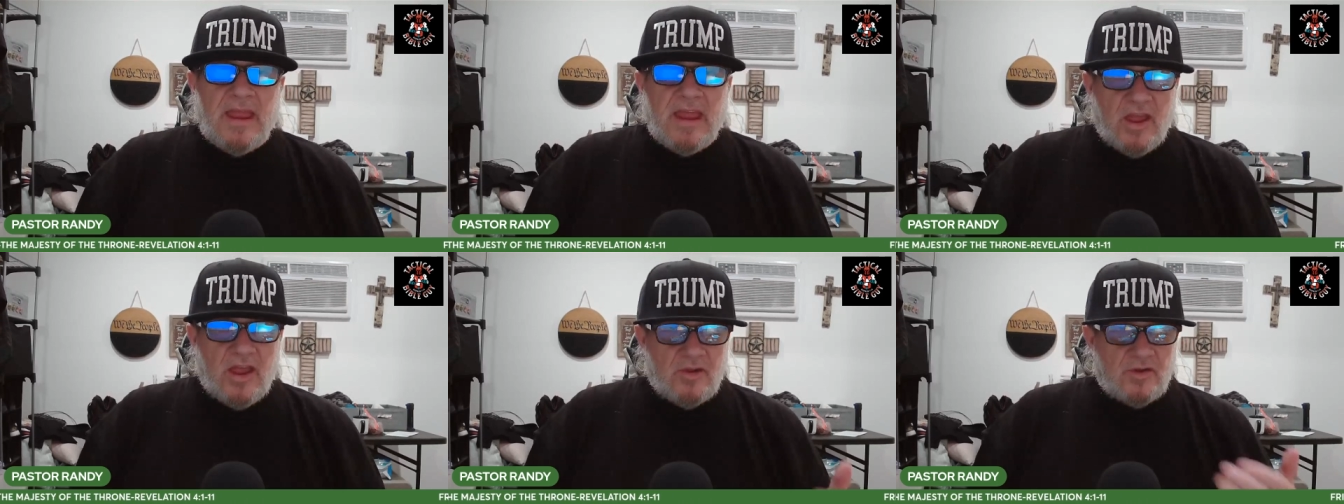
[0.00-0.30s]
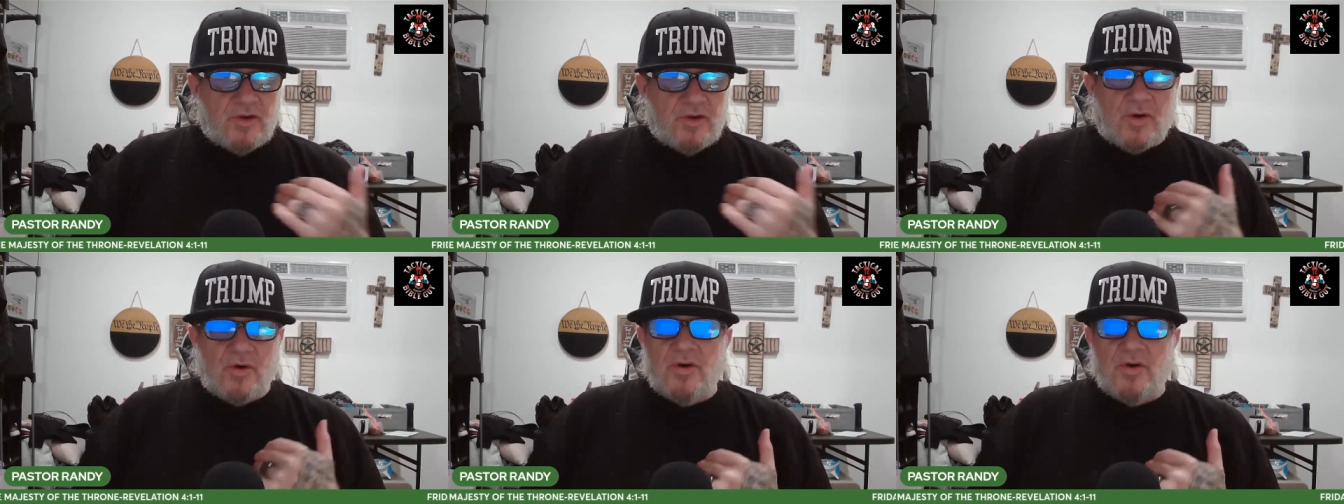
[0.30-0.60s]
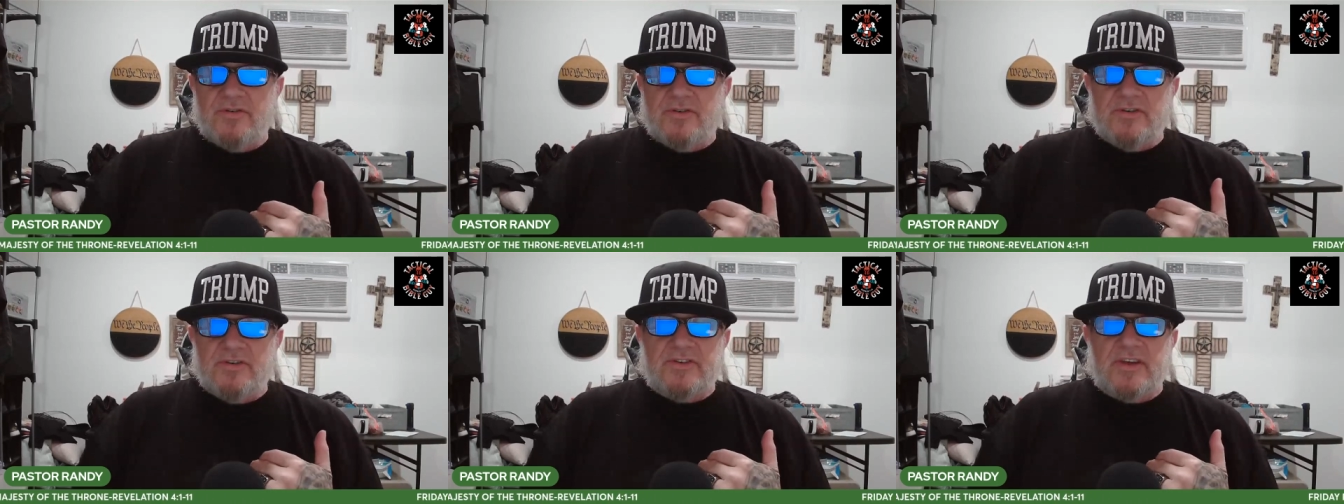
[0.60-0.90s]

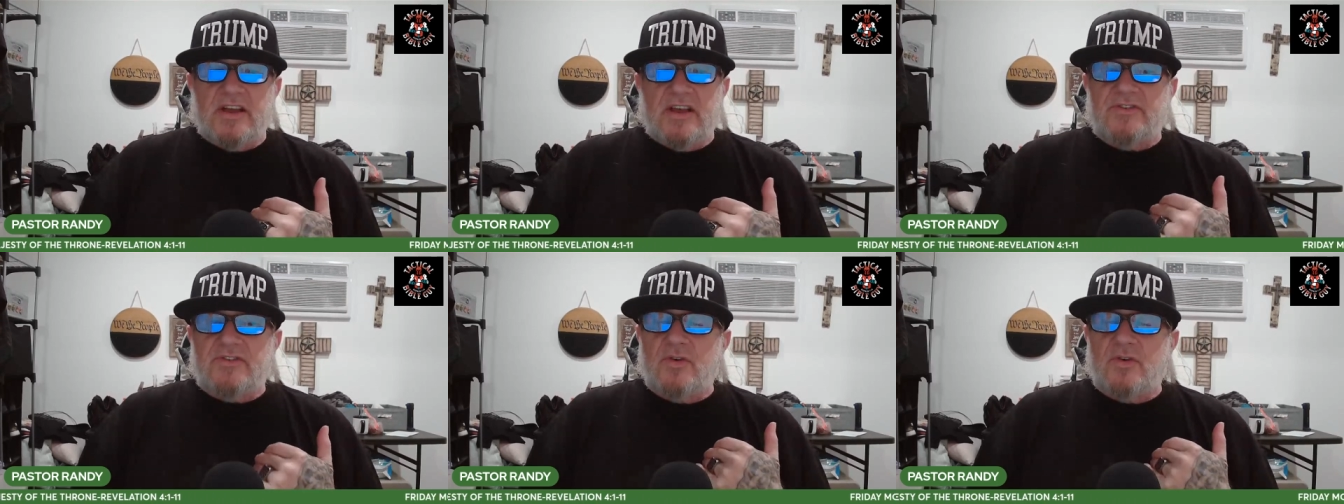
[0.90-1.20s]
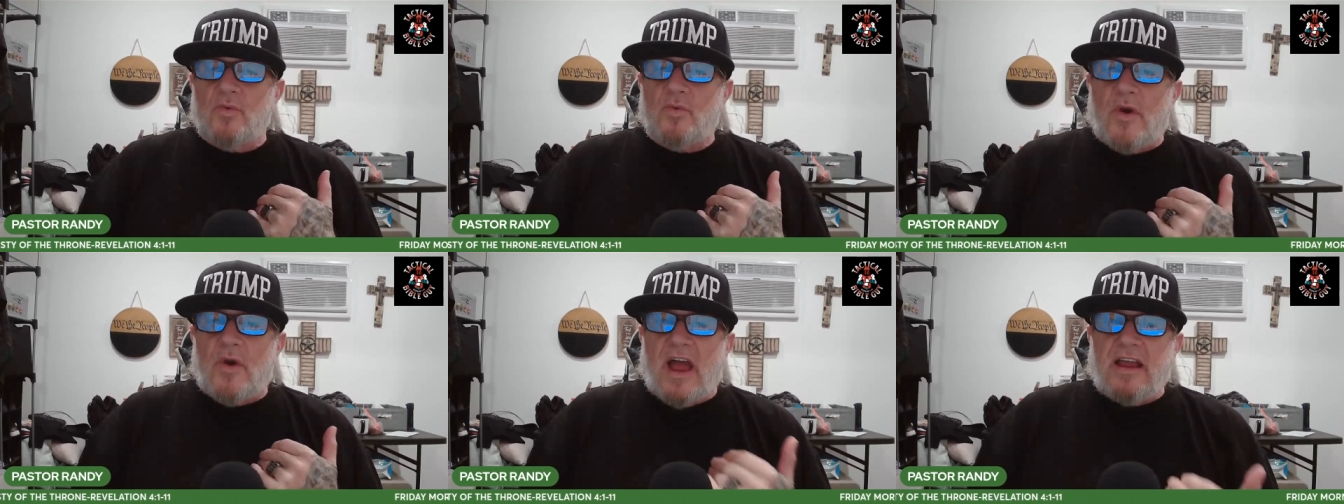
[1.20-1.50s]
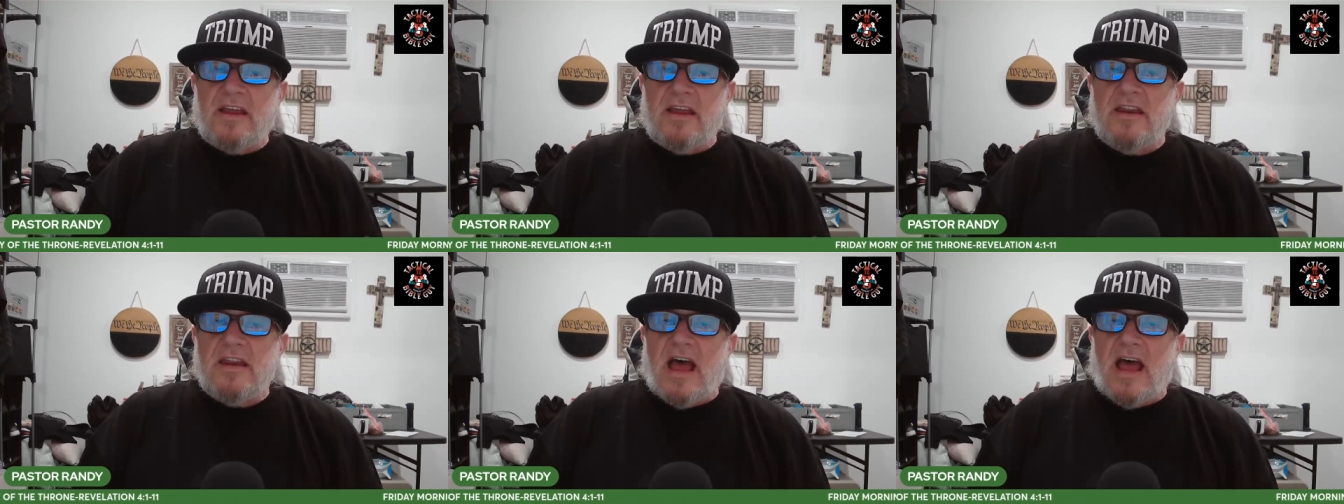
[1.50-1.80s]
encourages us to
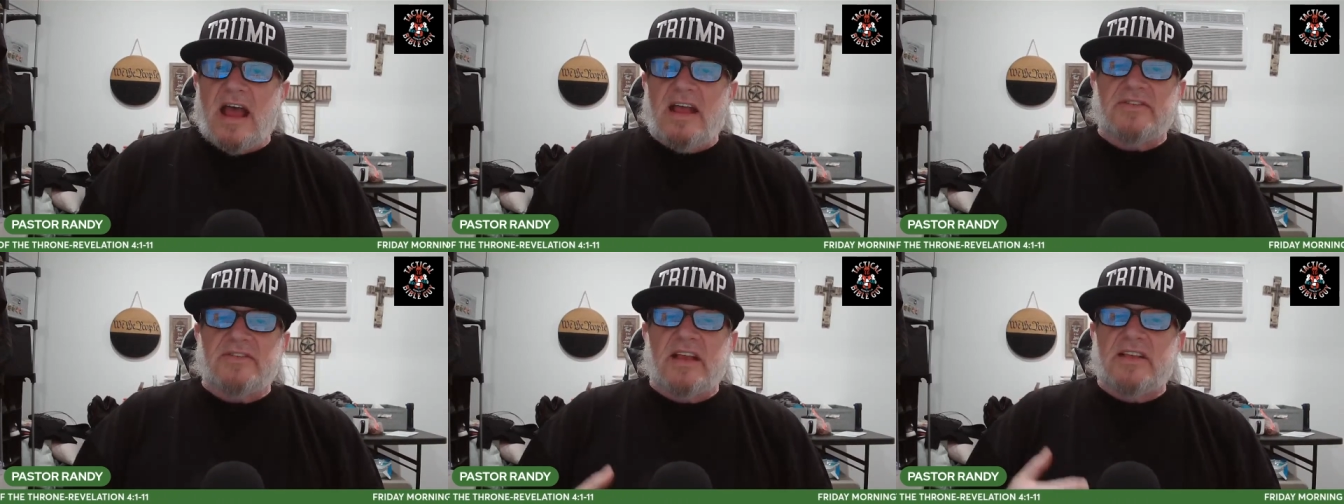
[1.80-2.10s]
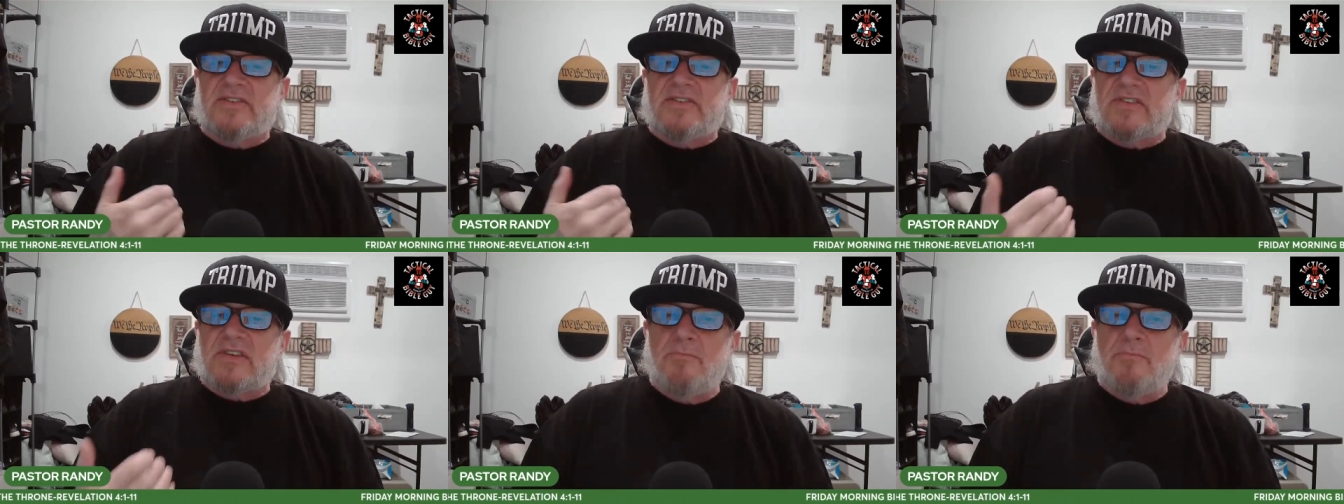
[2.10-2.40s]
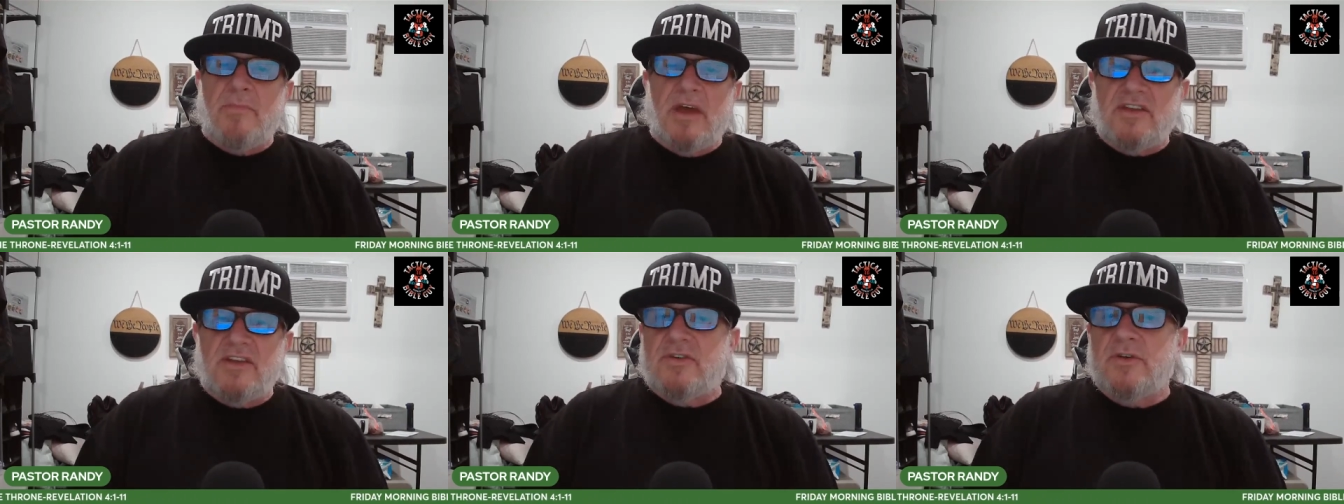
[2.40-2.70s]
recognize and
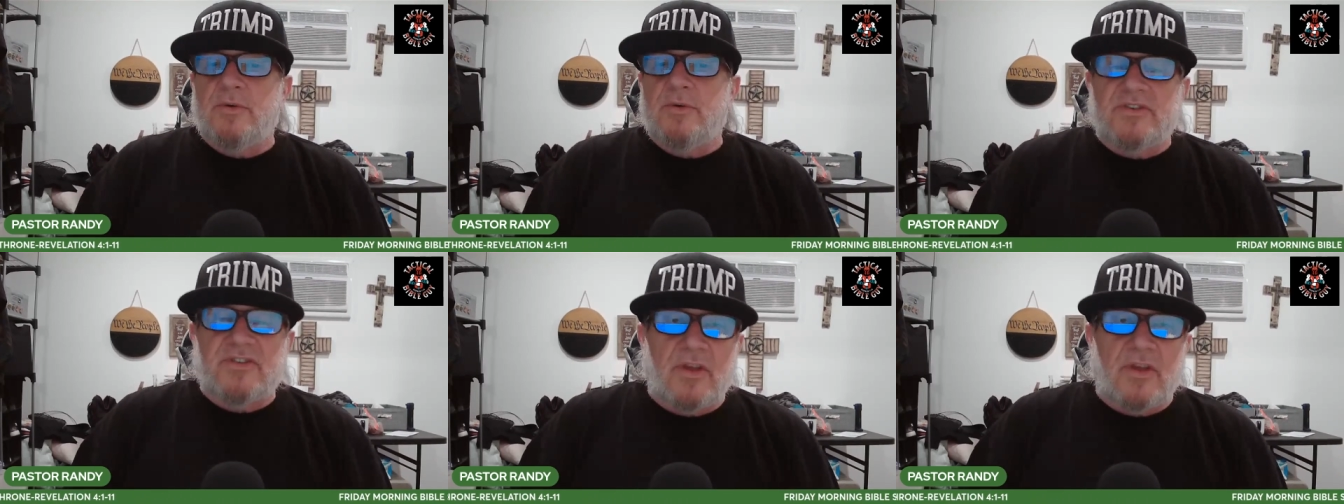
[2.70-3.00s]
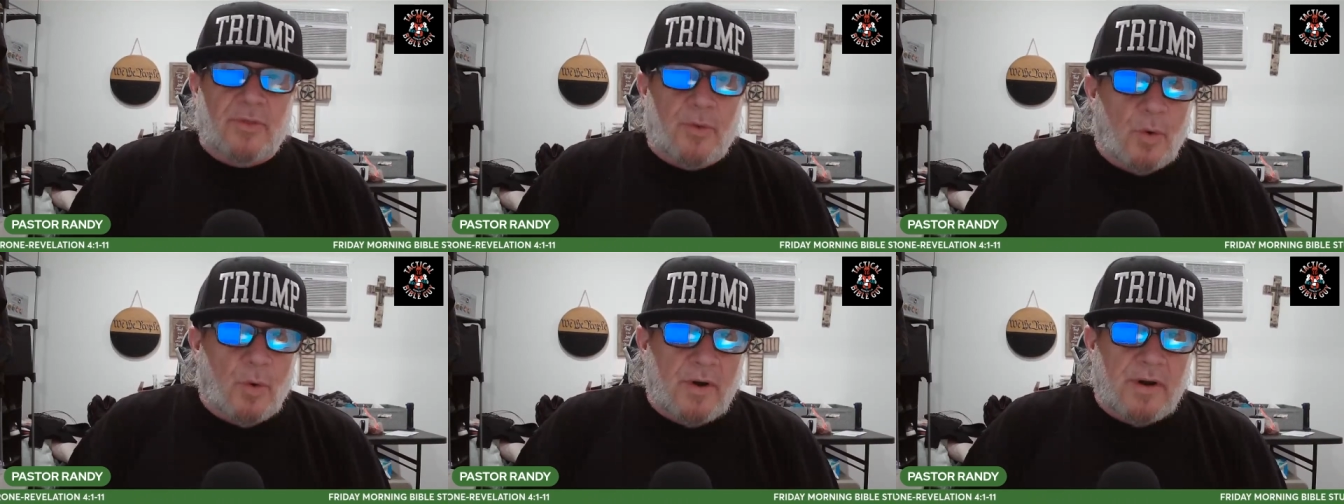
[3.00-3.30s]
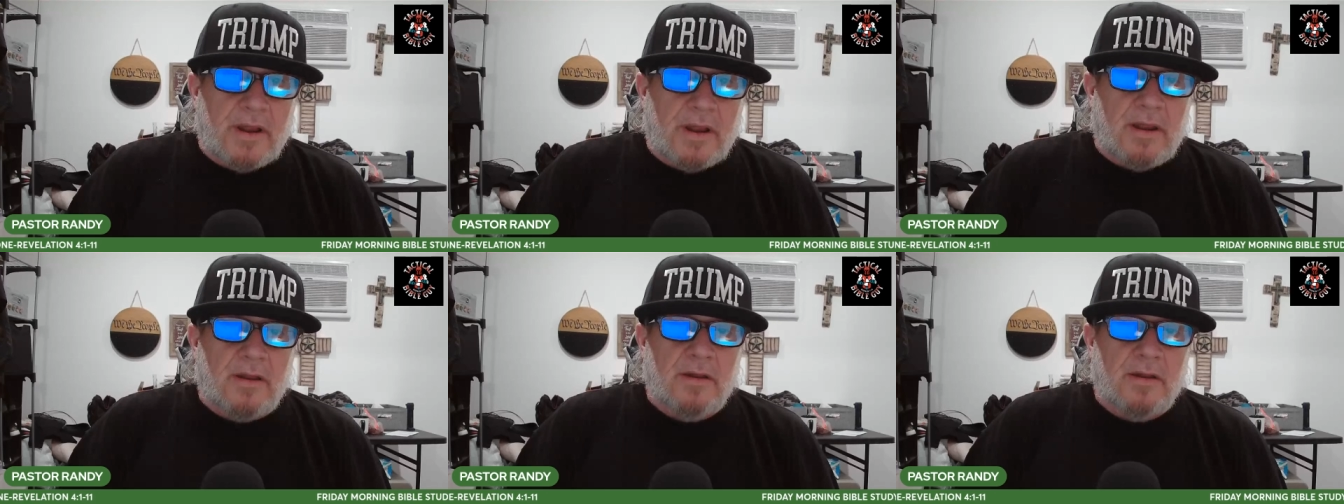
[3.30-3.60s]
submit to his
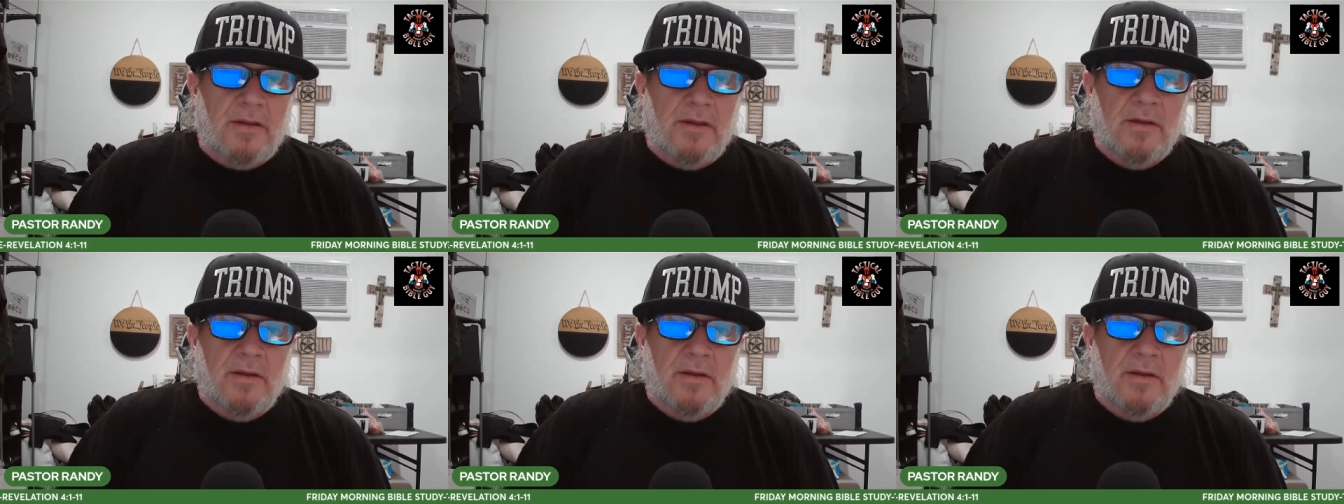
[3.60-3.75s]
authority,